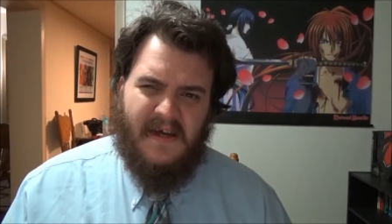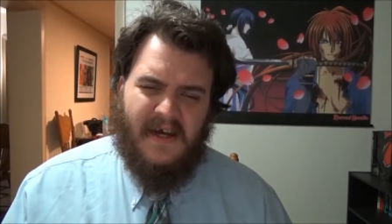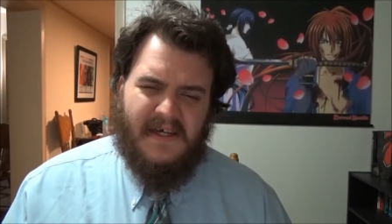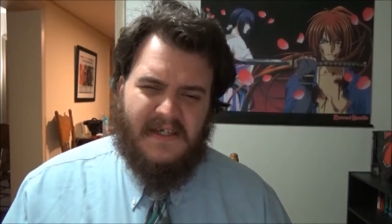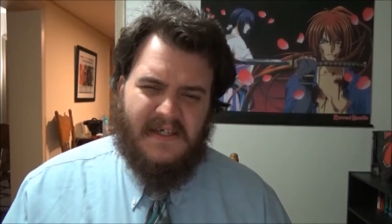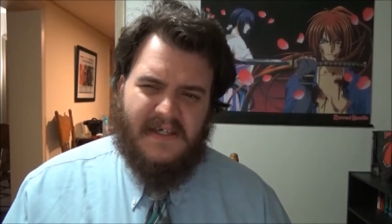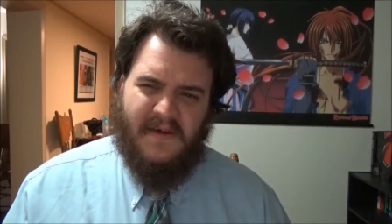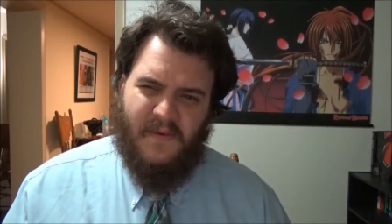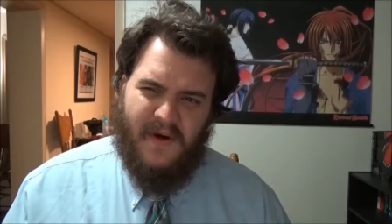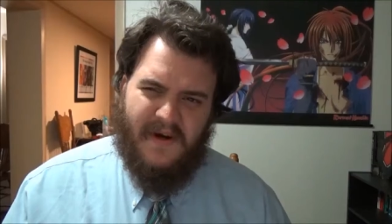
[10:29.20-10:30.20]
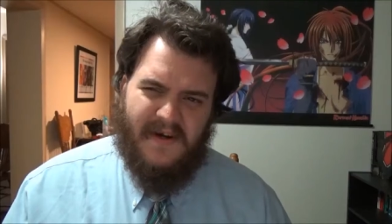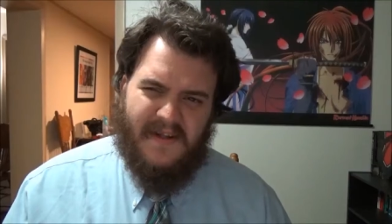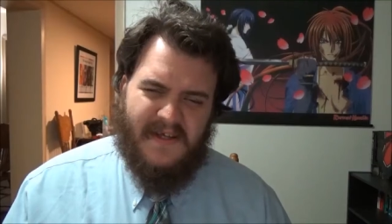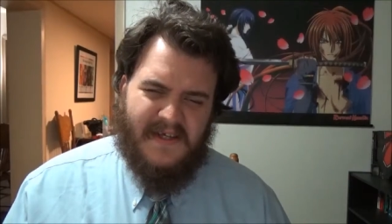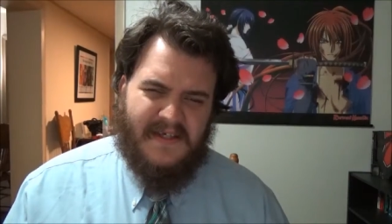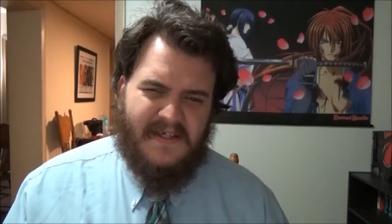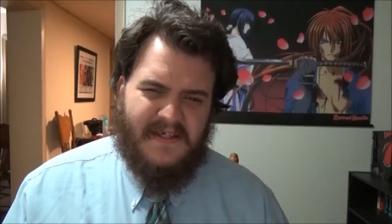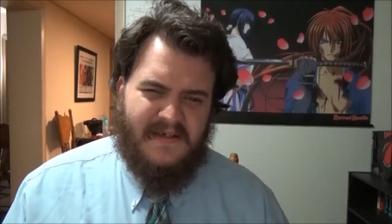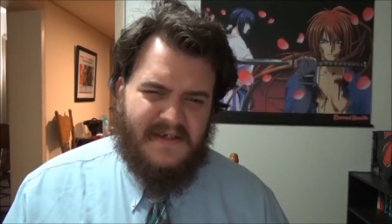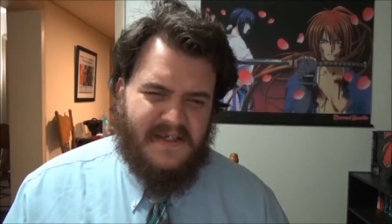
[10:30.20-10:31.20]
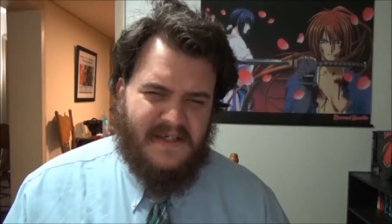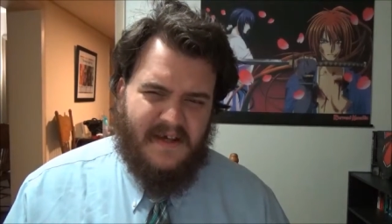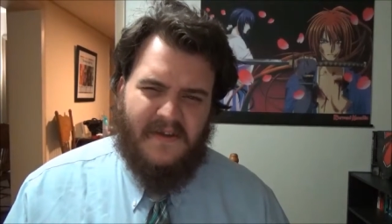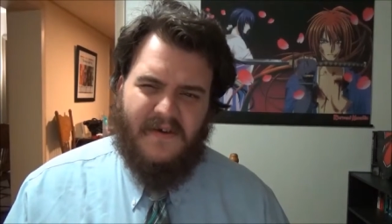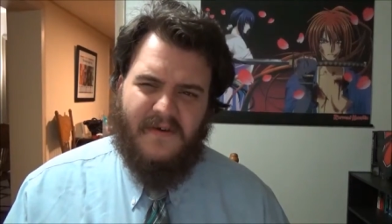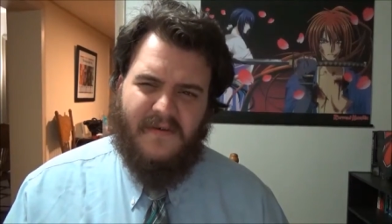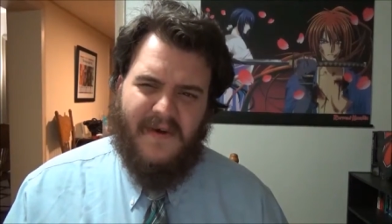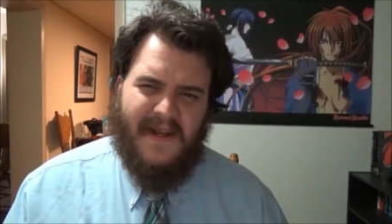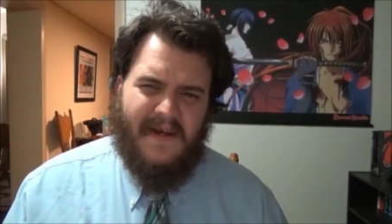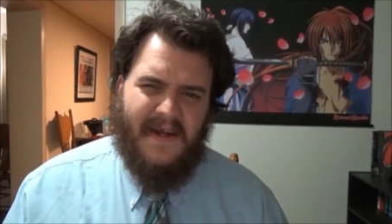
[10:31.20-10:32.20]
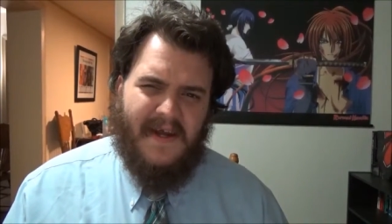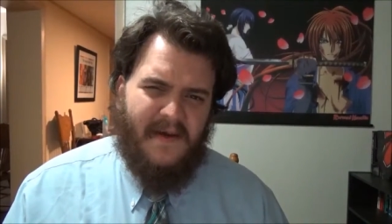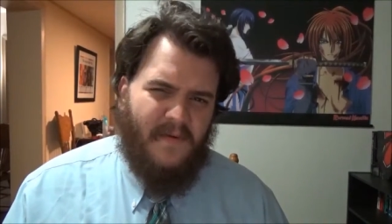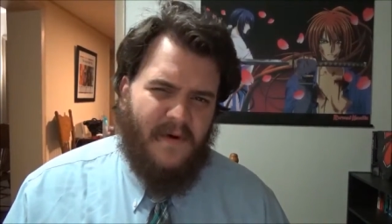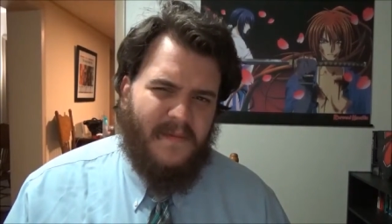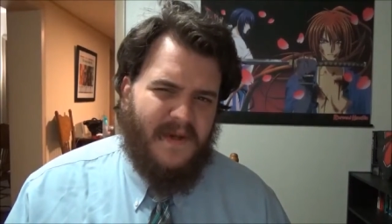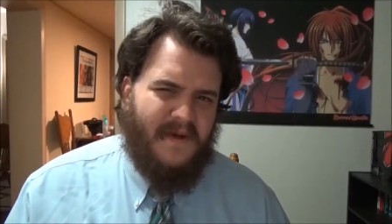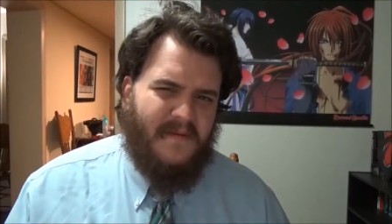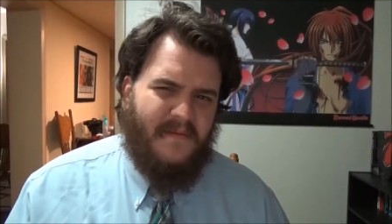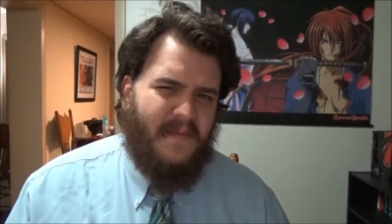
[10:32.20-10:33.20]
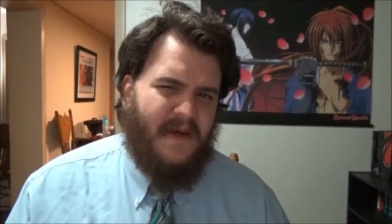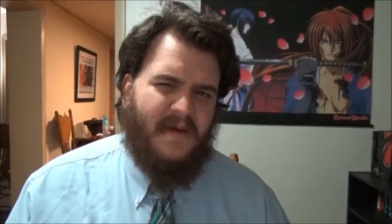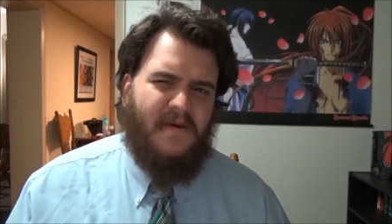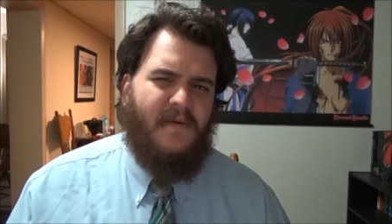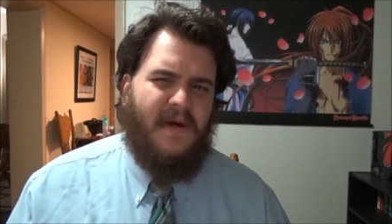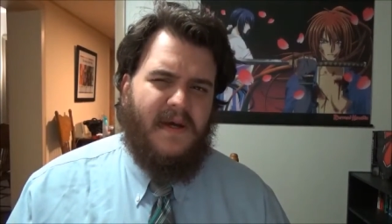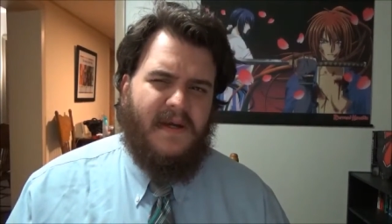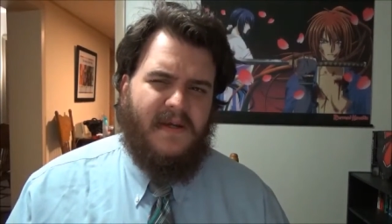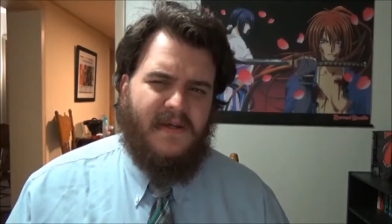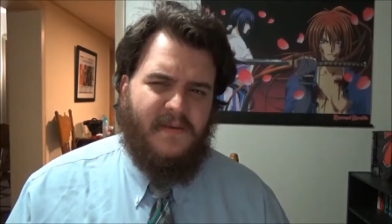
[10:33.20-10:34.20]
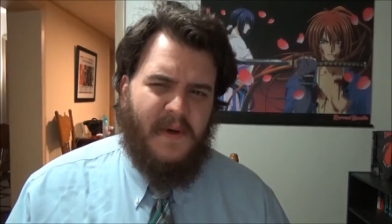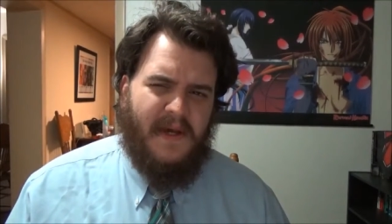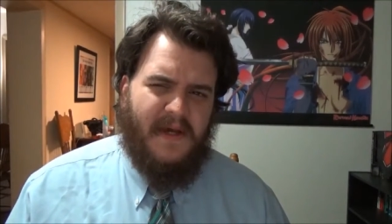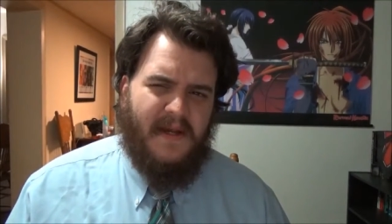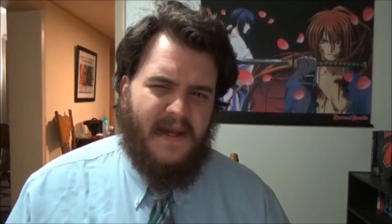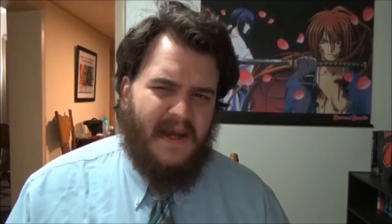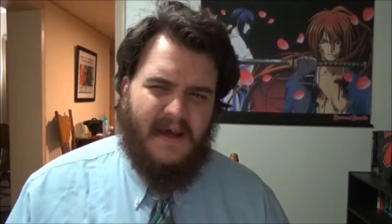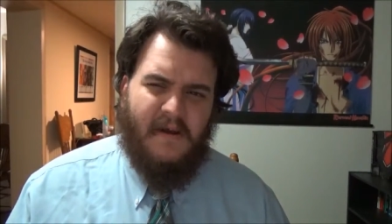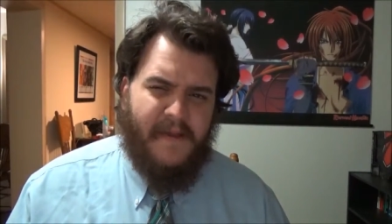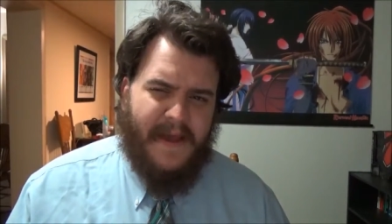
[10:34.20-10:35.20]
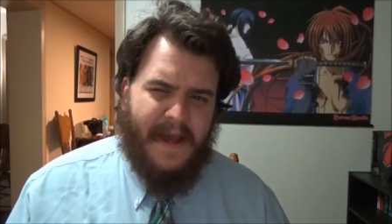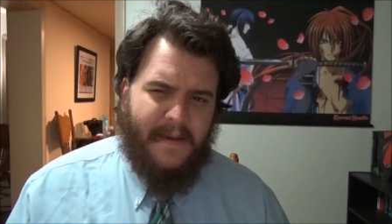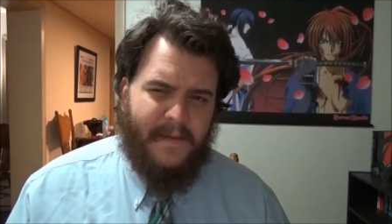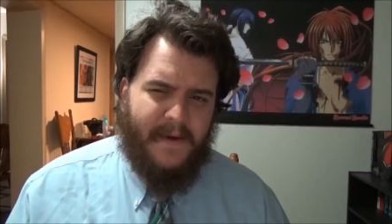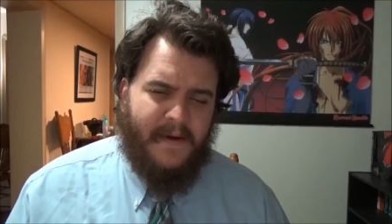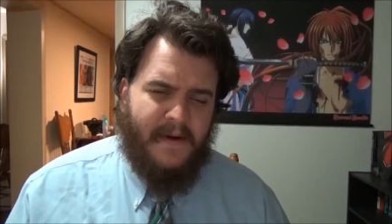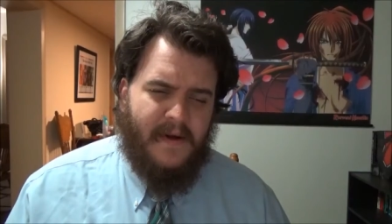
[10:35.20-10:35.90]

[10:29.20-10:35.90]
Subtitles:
It's just like, where did this southern redneck woman make her way to Japan? Like, how did that happen?